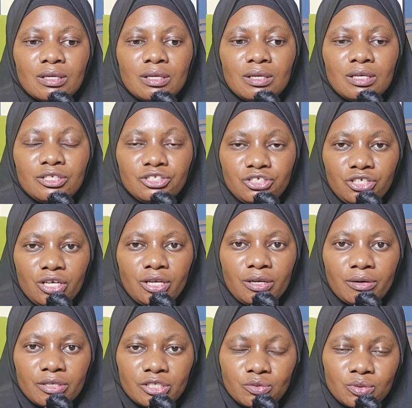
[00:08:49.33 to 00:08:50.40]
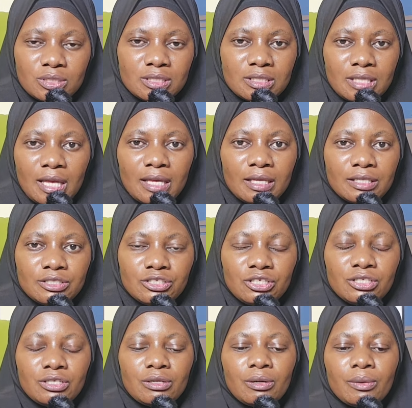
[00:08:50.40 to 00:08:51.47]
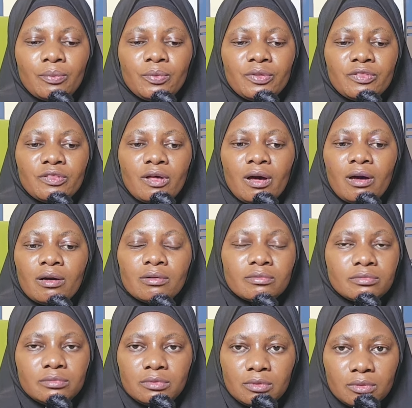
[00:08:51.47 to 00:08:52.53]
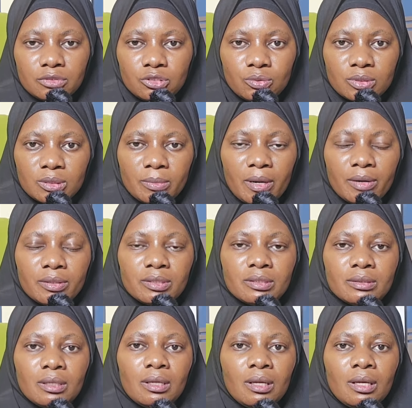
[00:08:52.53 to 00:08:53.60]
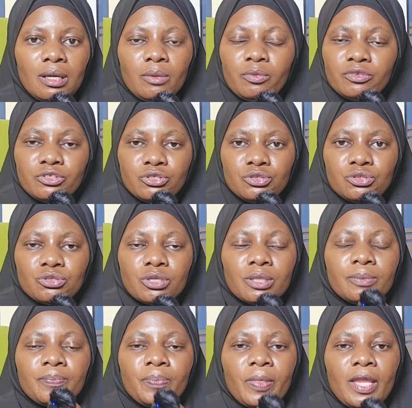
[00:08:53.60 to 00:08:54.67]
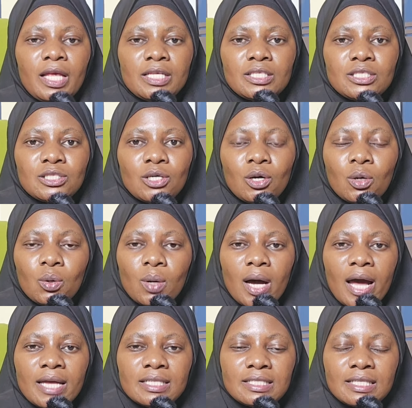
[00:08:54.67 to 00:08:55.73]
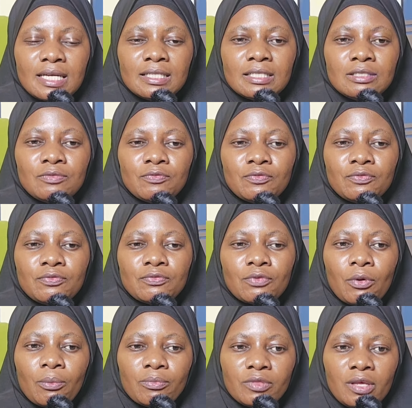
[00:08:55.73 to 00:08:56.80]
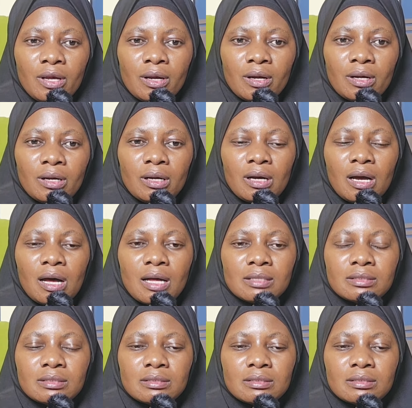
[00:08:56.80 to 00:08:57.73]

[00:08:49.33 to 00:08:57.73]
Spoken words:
in Chengera. She was staying in Chengera with her, she was married with children. So I started from there I